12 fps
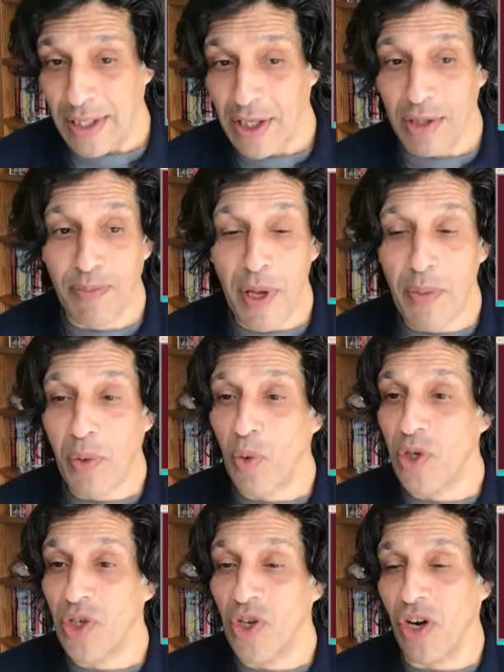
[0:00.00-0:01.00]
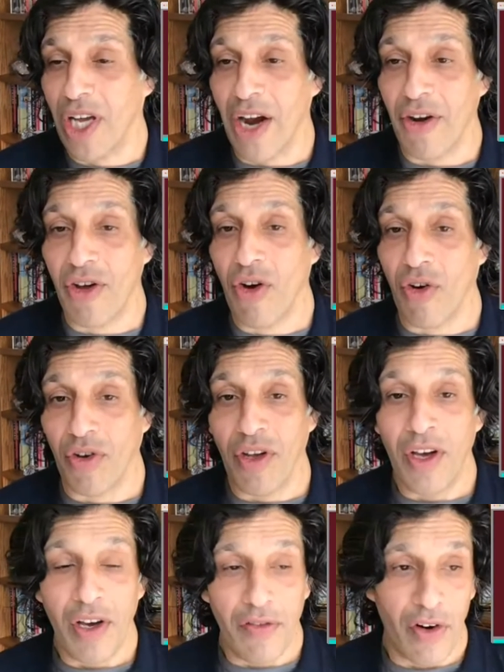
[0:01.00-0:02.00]
because people will not carry on
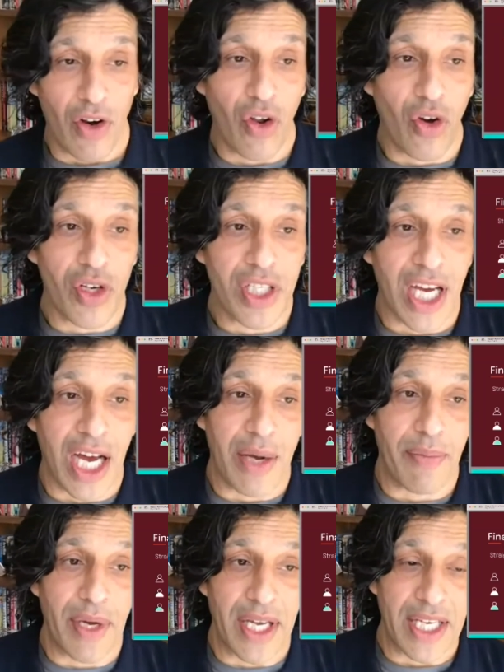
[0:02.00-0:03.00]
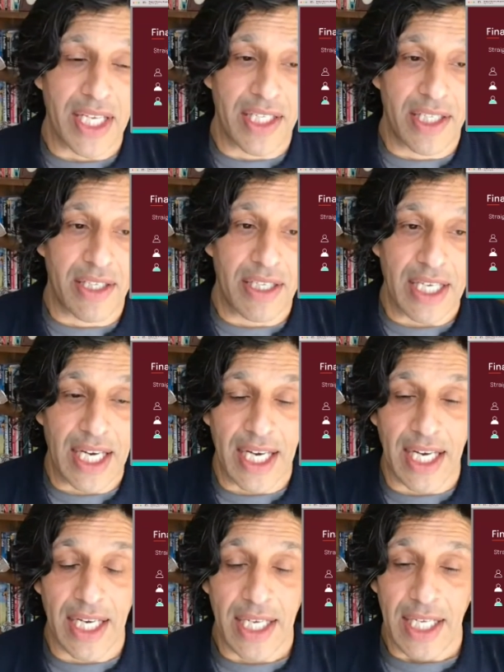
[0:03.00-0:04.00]
for a long time in
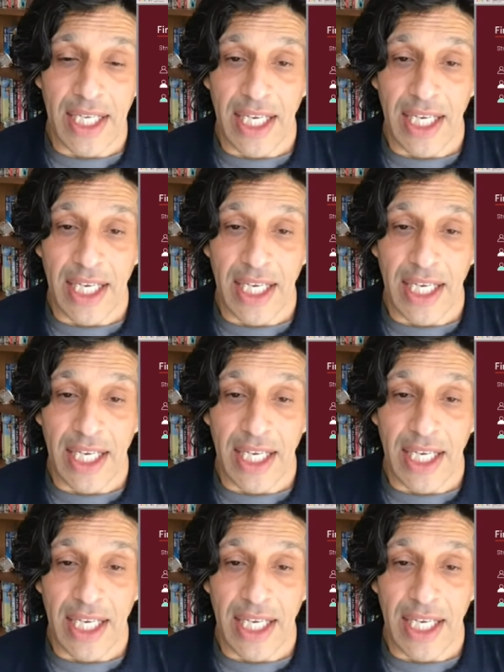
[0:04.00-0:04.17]
an